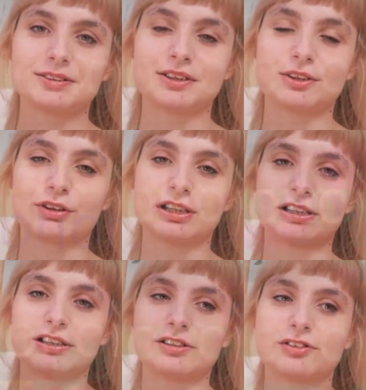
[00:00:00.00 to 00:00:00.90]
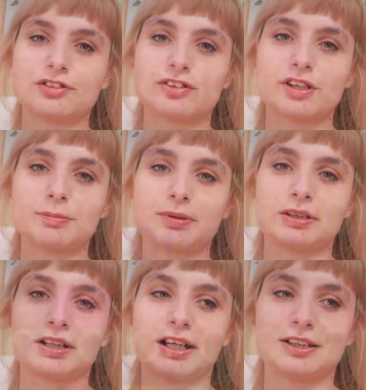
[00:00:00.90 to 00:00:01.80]
Get cranky. It's just like
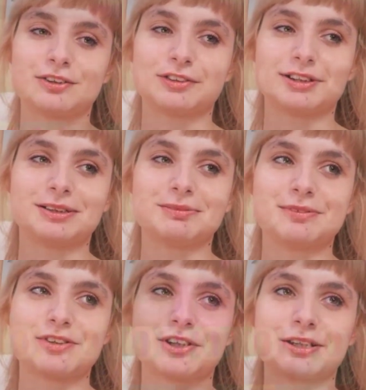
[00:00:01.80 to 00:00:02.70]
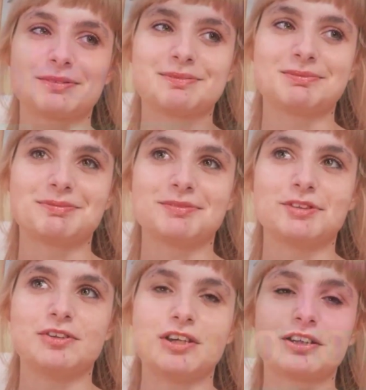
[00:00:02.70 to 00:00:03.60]
being hangry. It's like
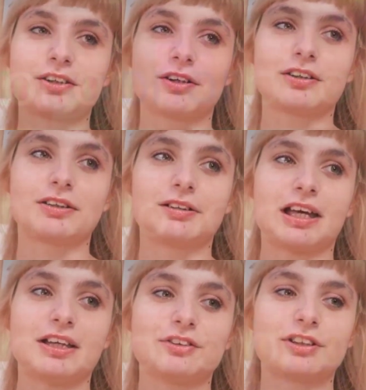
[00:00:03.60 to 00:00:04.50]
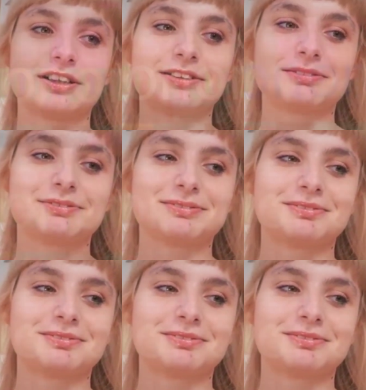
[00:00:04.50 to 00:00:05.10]
dick hangry. How long